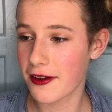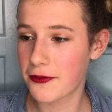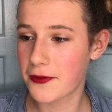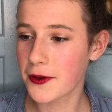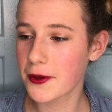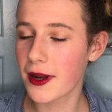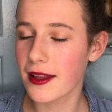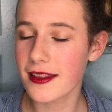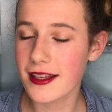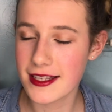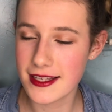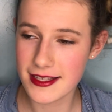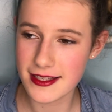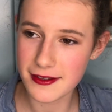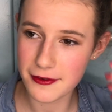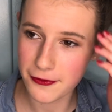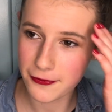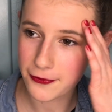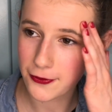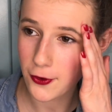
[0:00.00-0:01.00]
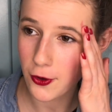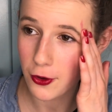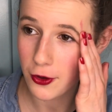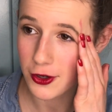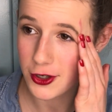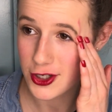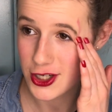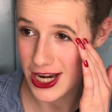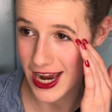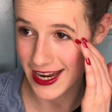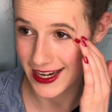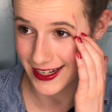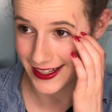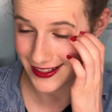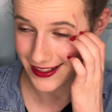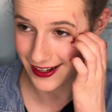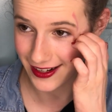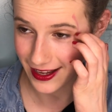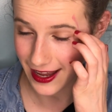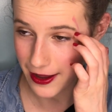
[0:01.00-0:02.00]
I feel like this is a frog
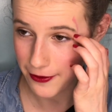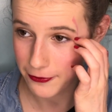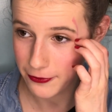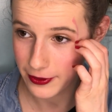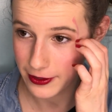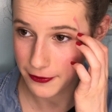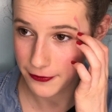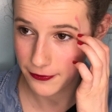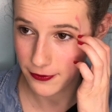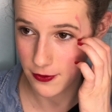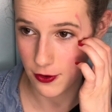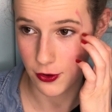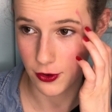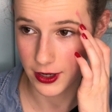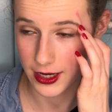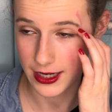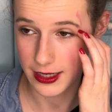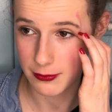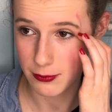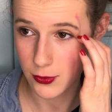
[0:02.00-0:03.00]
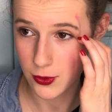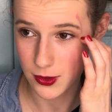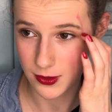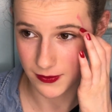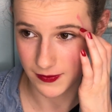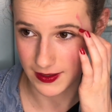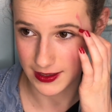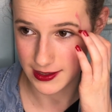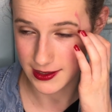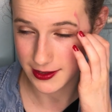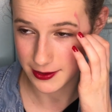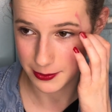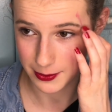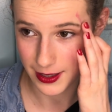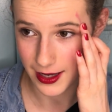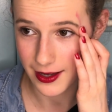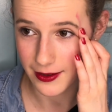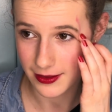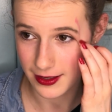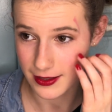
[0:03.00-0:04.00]
shade, like every frog in movies
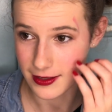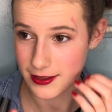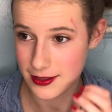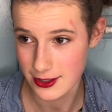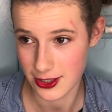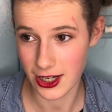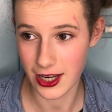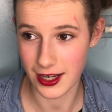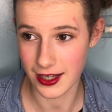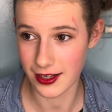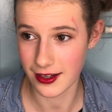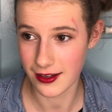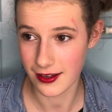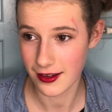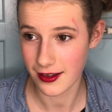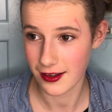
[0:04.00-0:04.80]
wear this shade.